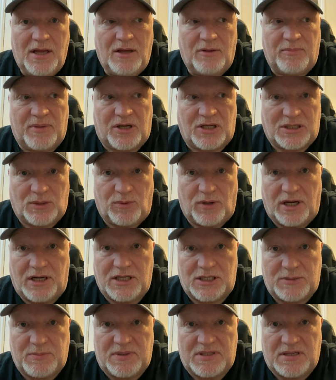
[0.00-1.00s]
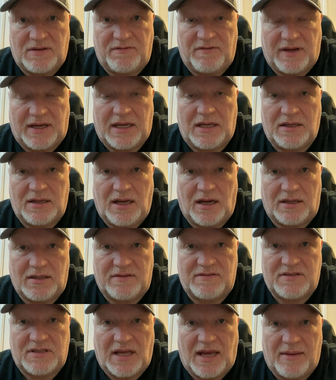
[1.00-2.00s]
Because I wanted a specific kind
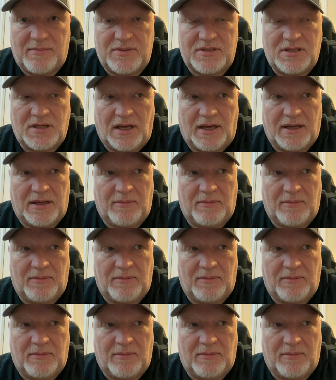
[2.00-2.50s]
of steps.